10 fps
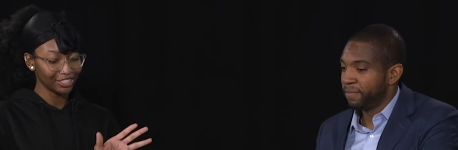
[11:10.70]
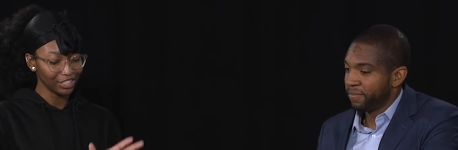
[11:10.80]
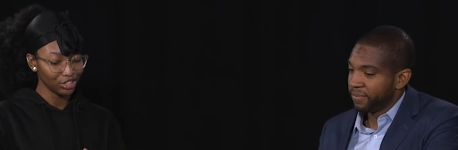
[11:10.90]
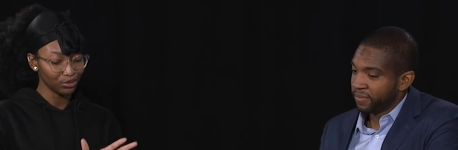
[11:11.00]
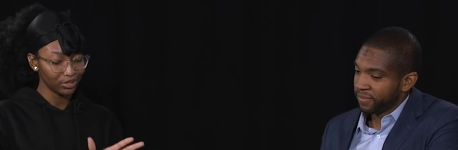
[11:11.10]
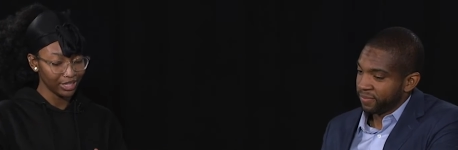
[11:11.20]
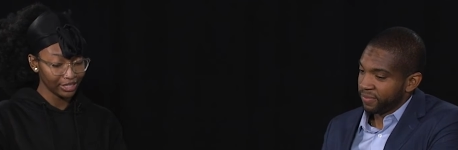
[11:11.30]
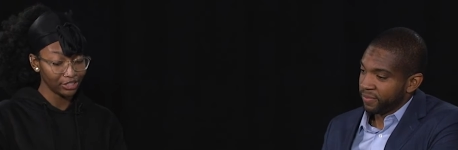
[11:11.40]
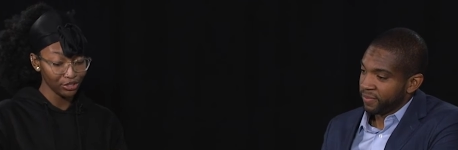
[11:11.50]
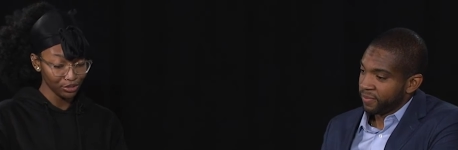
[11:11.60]
Speaker 1: did you
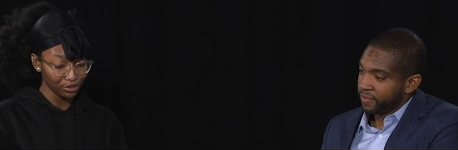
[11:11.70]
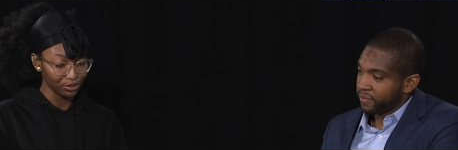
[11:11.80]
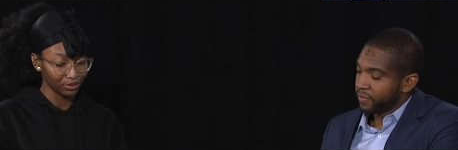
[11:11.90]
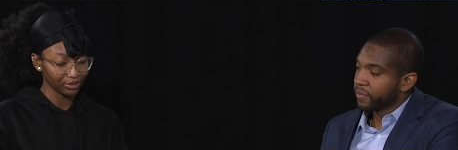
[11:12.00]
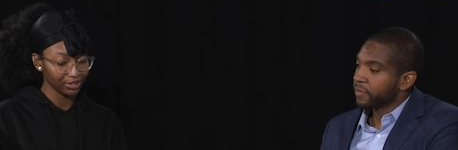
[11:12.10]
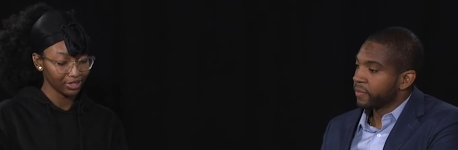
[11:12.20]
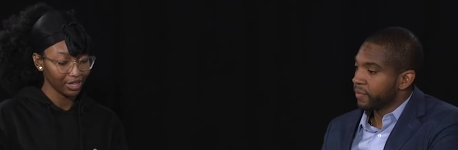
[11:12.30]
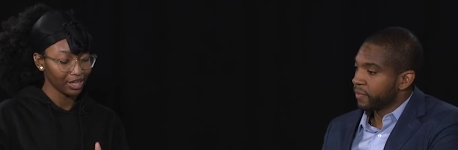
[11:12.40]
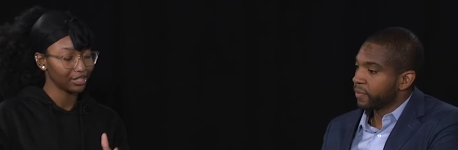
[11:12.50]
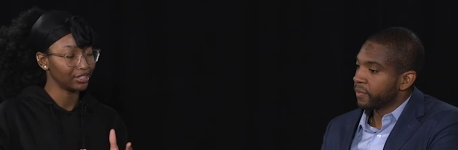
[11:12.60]
do
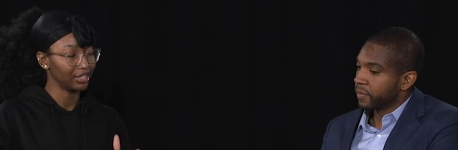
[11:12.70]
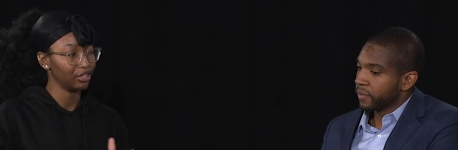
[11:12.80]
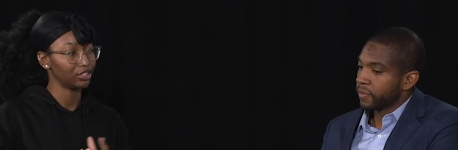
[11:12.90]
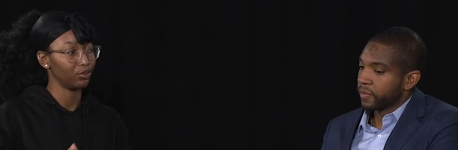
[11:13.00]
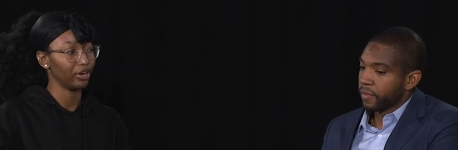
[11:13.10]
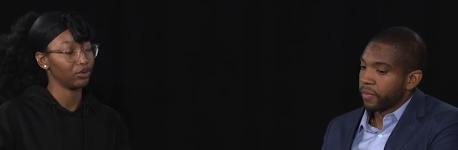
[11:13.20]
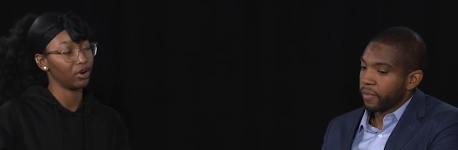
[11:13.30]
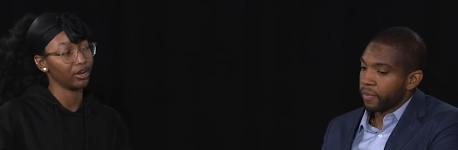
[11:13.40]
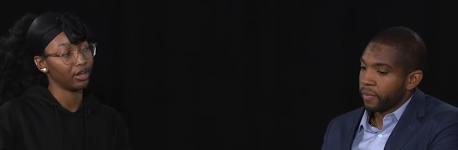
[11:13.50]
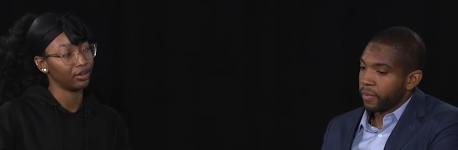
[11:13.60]
to get to where
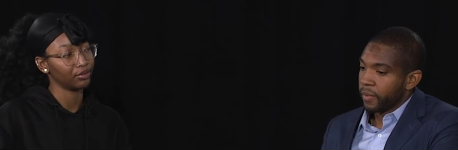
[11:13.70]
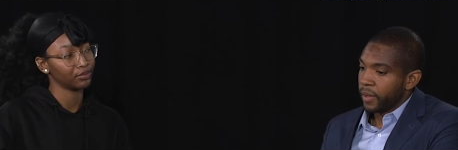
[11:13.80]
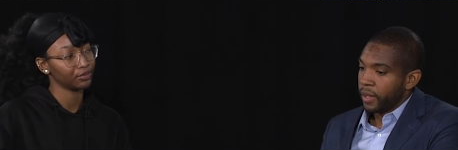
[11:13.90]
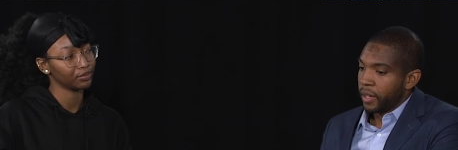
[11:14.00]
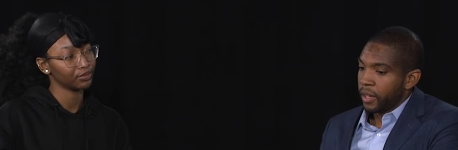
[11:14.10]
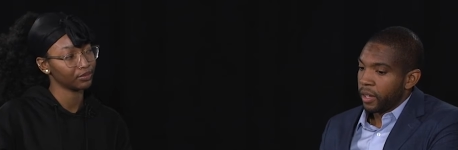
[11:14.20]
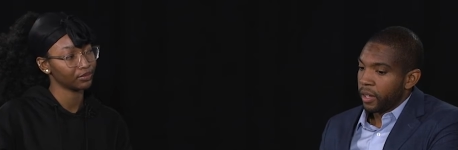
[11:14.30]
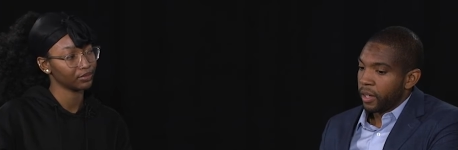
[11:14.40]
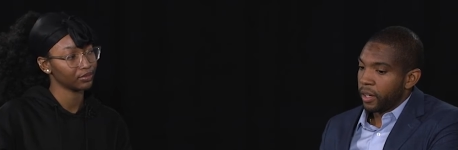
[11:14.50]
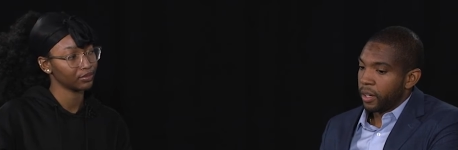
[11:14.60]
you are now?
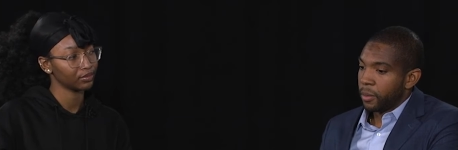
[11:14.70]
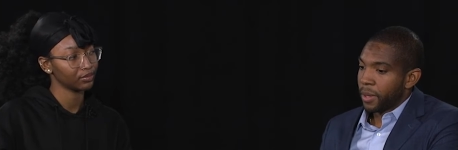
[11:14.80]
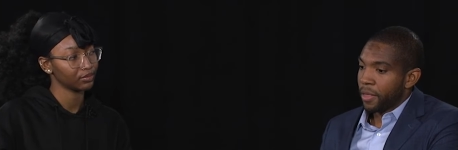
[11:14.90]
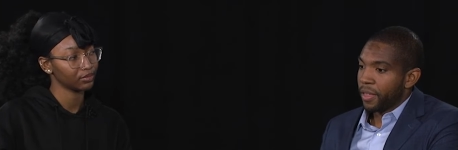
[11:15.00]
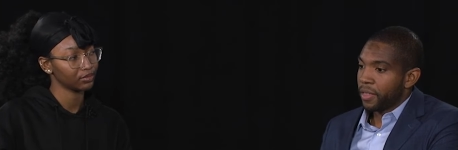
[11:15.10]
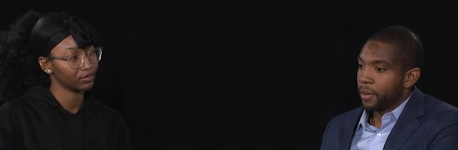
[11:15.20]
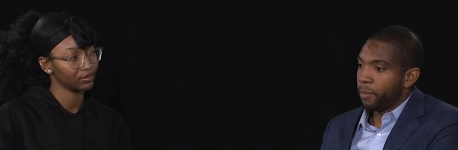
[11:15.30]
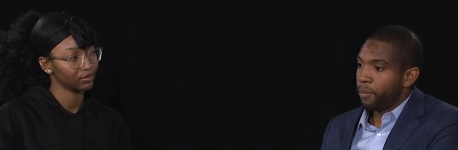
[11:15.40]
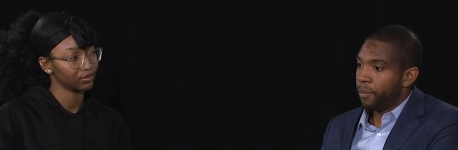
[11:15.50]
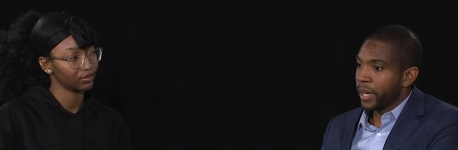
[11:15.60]
Speaker 2: Um, I think the
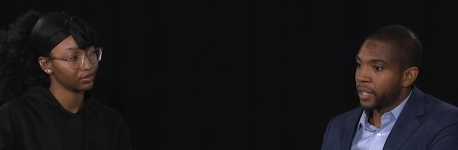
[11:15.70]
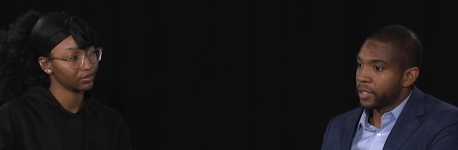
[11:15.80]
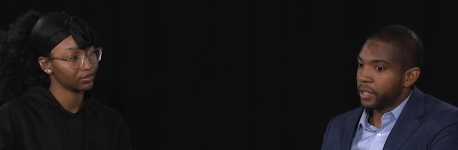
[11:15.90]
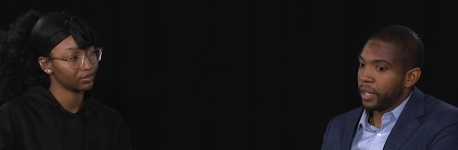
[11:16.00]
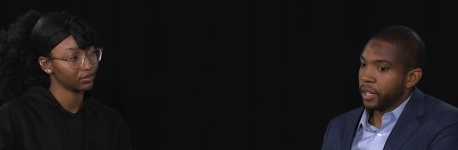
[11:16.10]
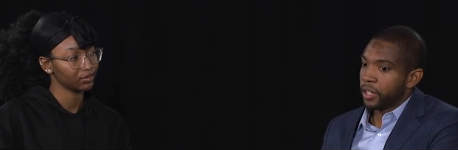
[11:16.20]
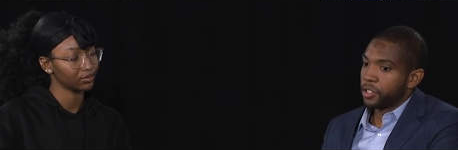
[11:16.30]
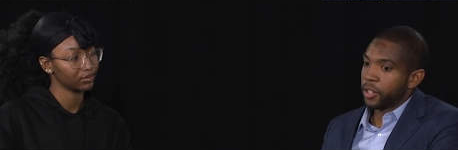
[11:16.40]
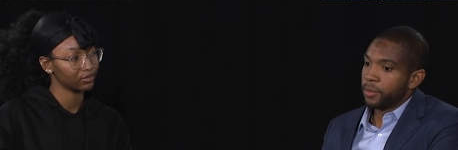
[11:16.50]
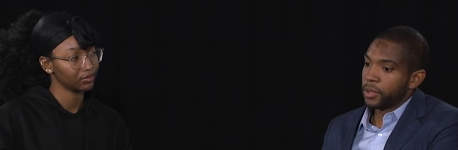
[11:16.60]
biggest thing
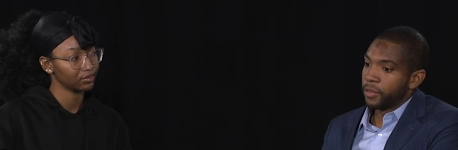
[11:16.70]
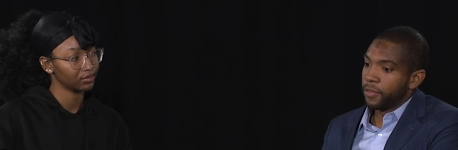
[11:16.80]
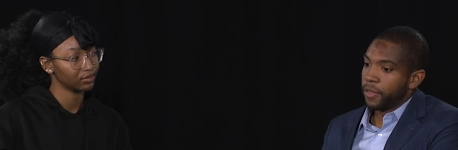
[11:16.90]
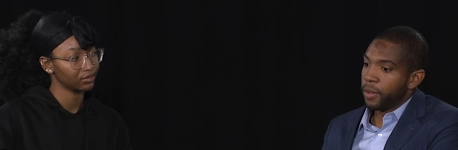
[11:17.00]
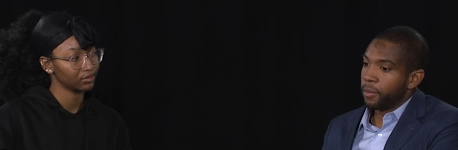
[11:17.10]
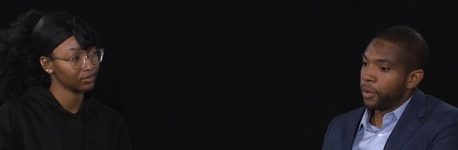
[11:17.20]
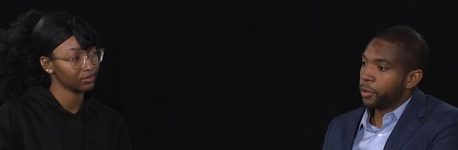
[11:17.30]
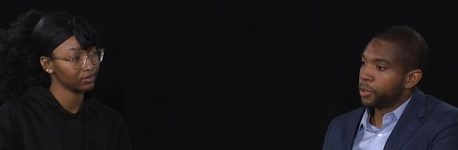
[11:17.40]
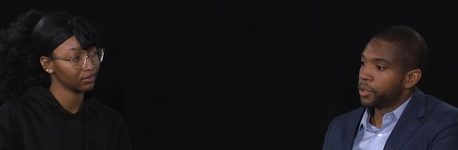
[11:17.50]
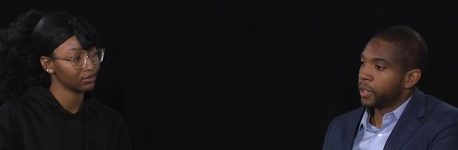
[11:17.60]
in terms of the
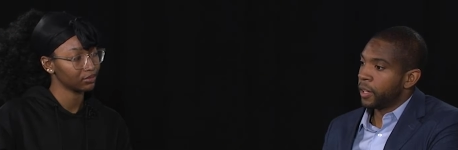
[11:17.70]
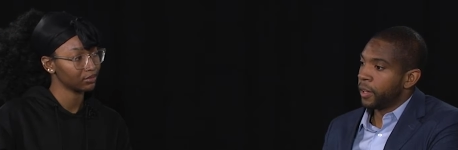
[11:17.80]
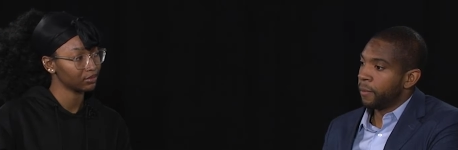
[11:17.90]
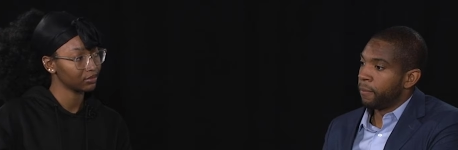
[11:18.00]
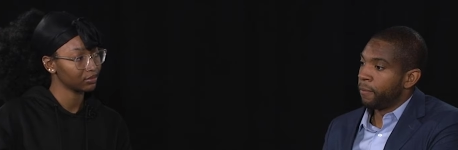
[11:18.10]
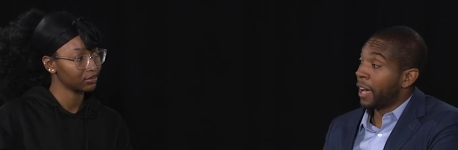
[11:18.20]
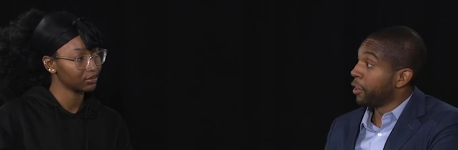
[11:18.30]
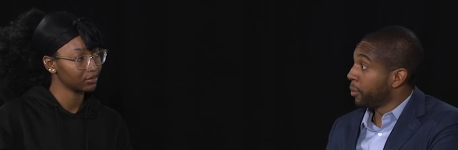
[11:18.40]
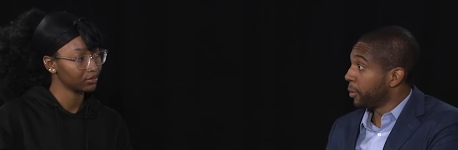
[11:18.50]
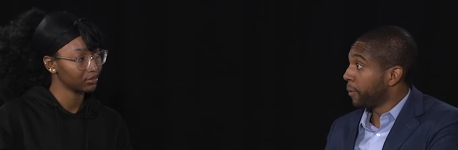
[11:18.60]
most um,
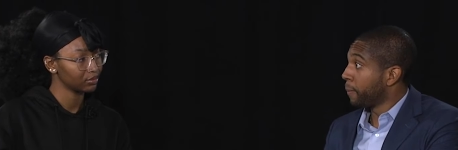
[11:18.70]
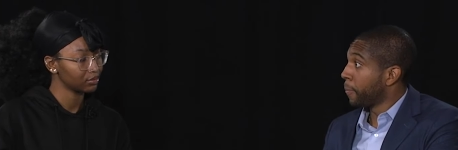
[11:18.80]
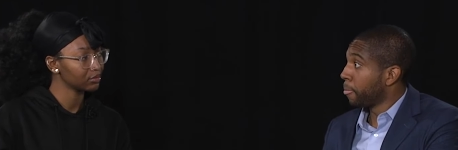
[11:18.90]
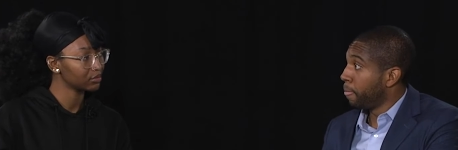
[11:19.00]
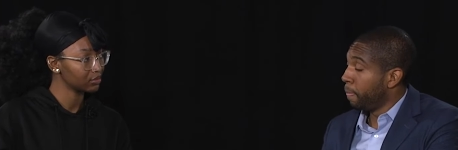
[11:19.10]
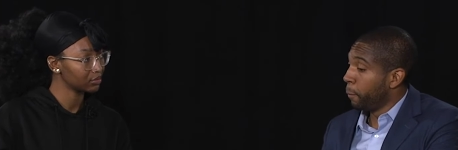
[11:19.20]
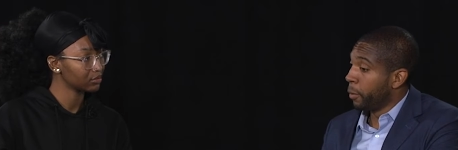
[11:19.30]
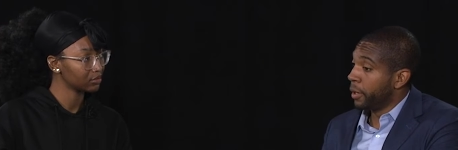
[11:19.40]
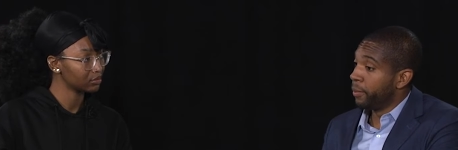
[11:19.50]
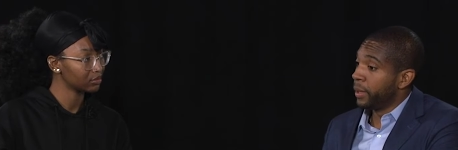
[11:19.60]
valuable
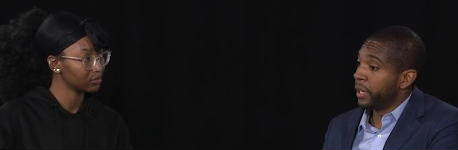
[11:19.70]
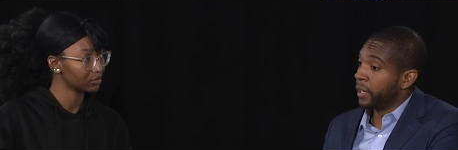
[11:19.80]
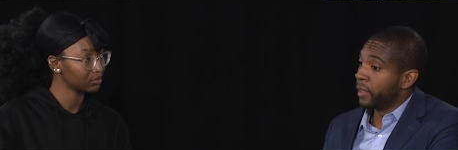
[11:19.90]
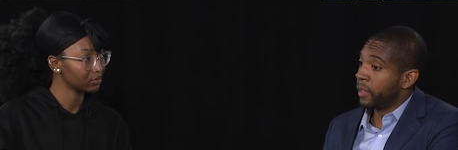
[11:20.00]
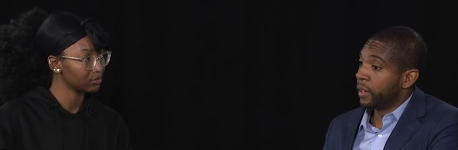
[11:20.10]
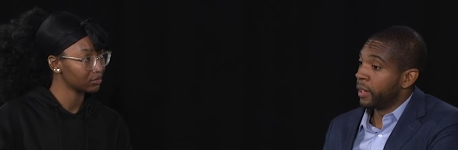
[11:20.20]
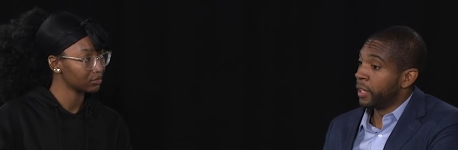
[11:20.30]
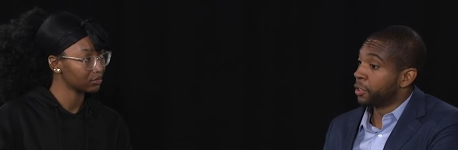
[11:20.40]
would be the